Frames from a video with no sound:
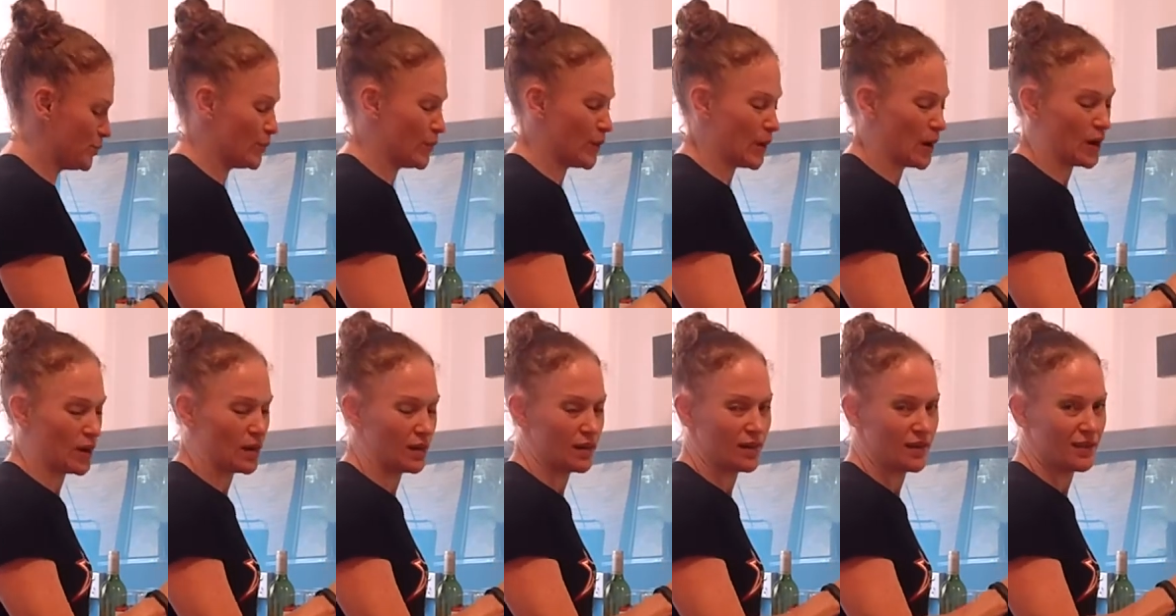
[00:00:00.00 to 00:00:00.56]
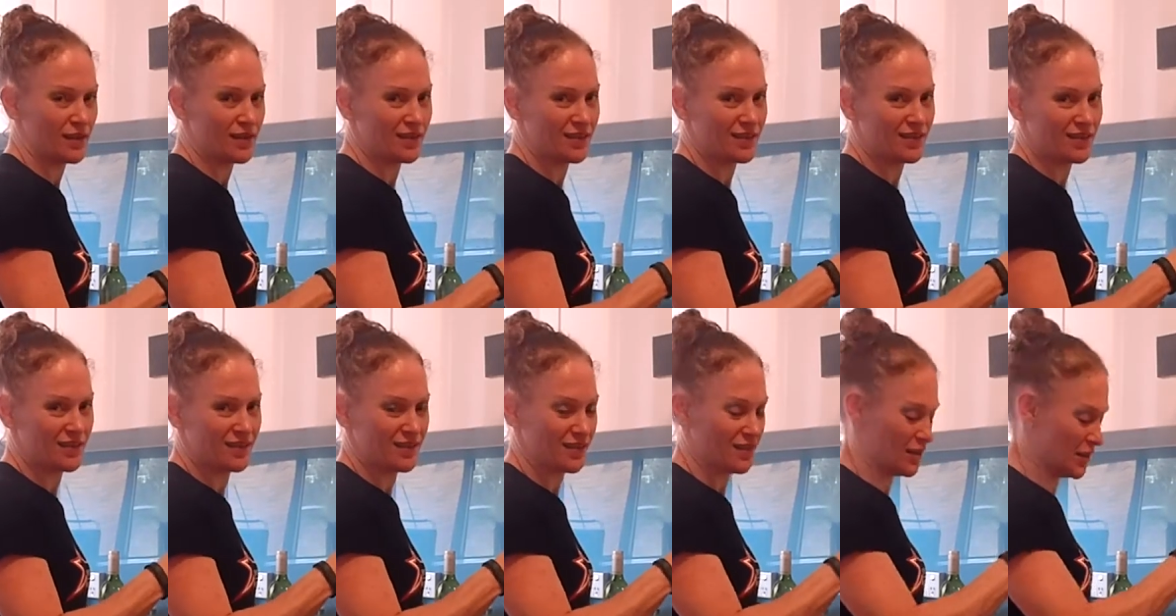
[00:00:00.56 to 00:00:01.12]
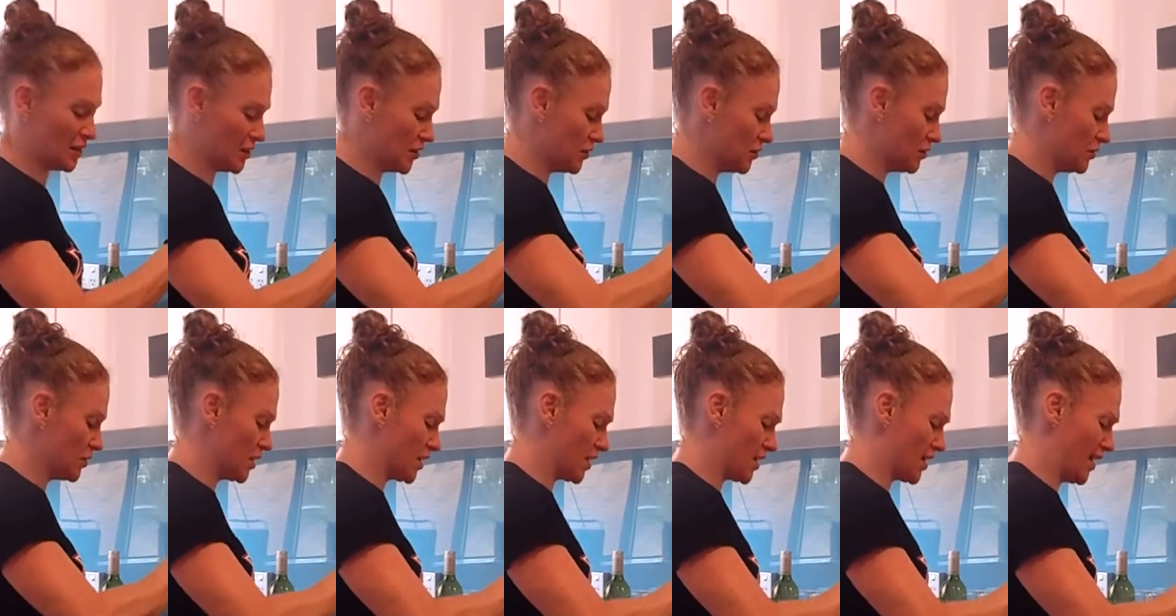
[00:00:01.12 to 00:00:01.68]
But you
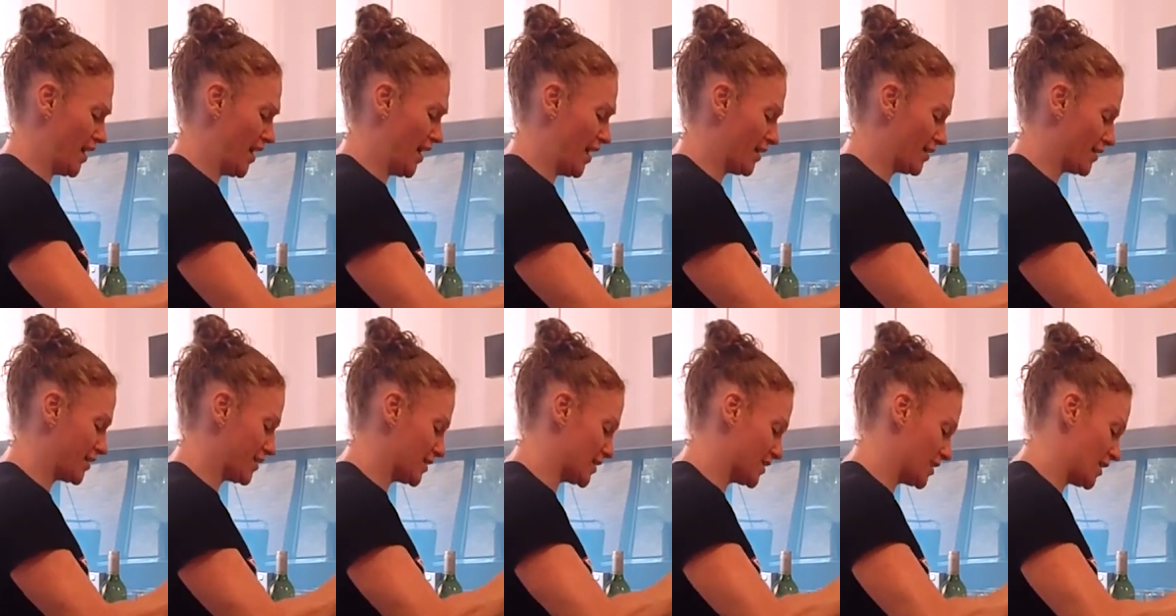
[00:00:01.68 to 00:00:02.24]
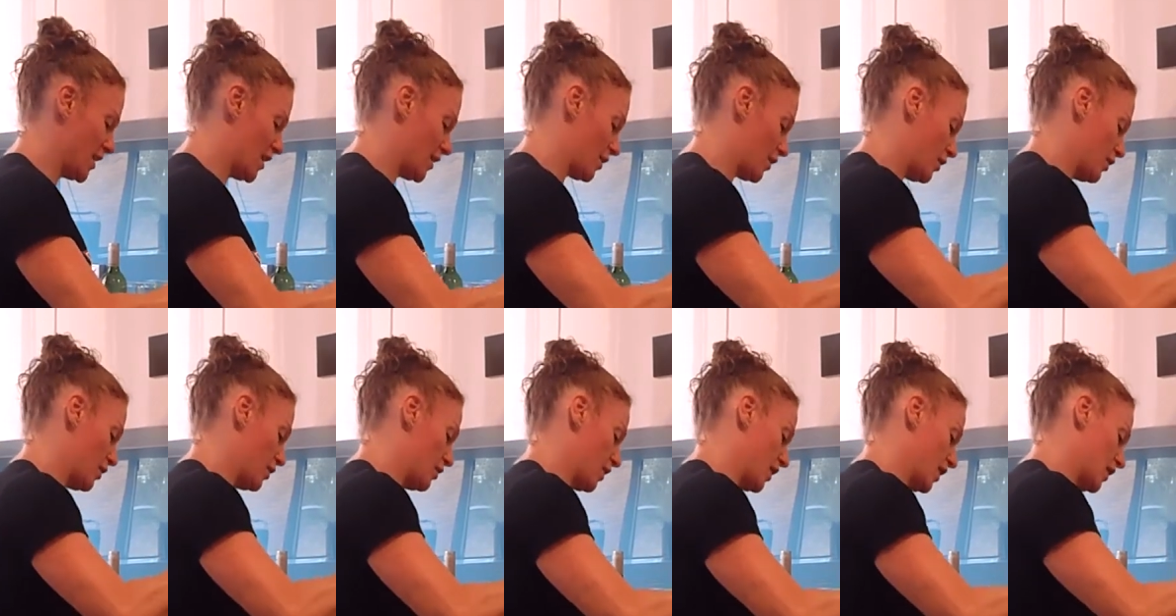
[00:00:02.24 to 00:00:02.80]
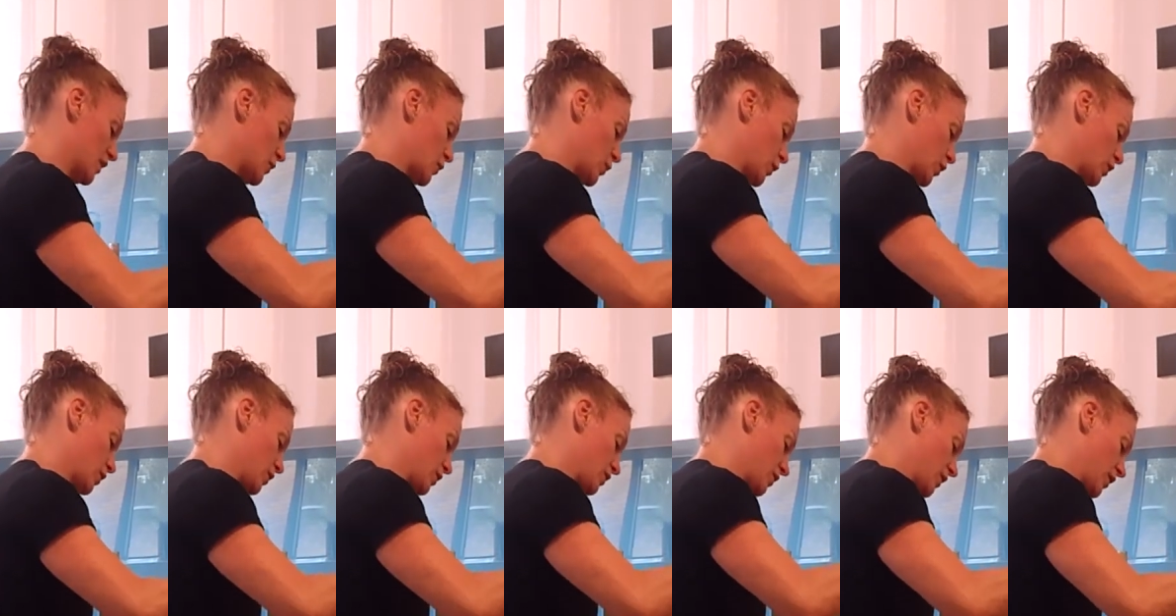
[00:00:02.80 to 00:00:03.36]
really can, because the alcohol gets
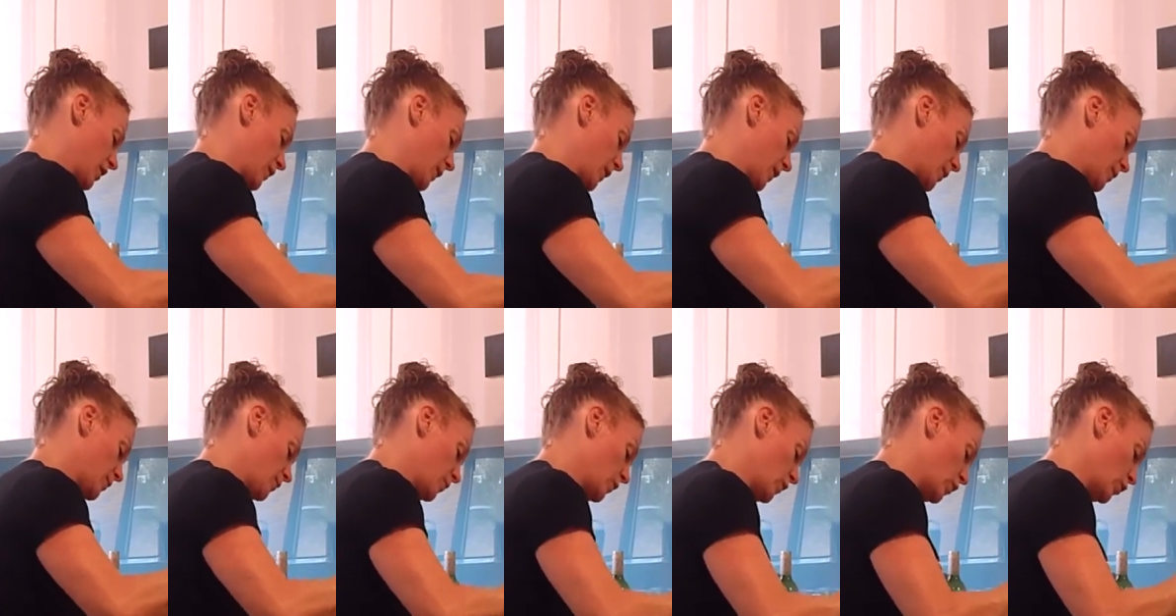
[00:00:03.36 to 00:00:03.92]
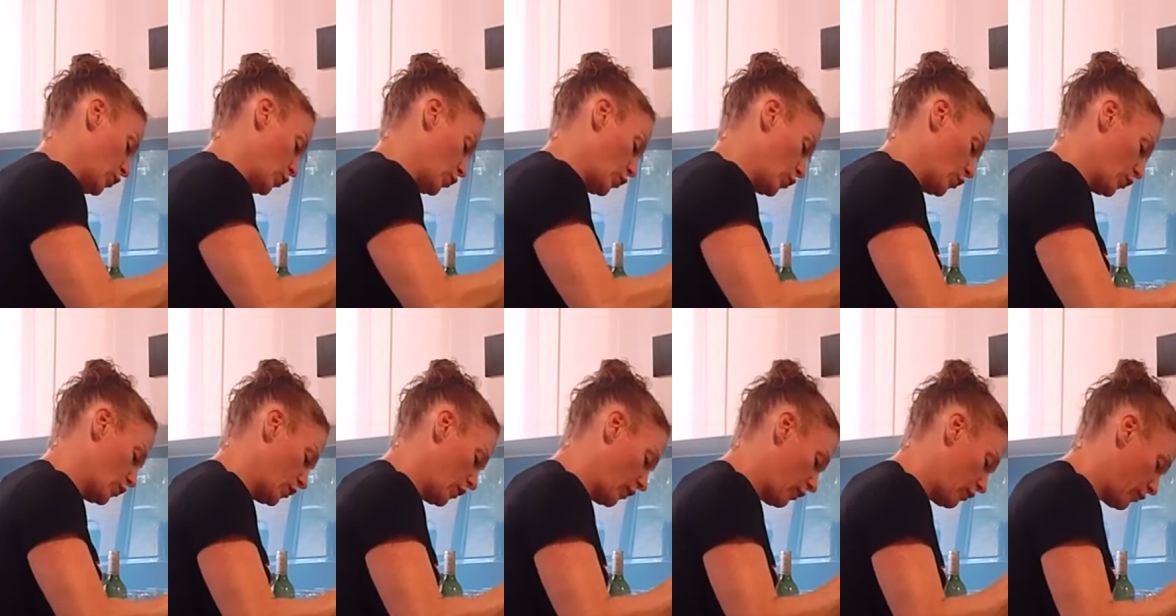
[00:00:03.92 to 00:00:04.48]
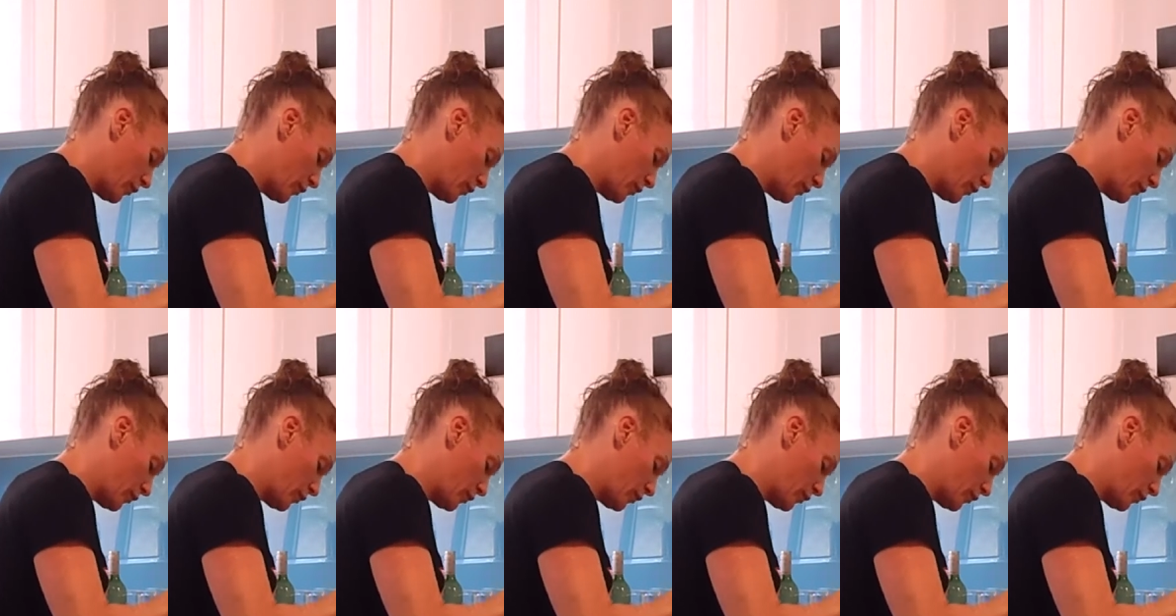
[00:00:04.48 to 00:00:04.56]
burnt off anyway, or cooked.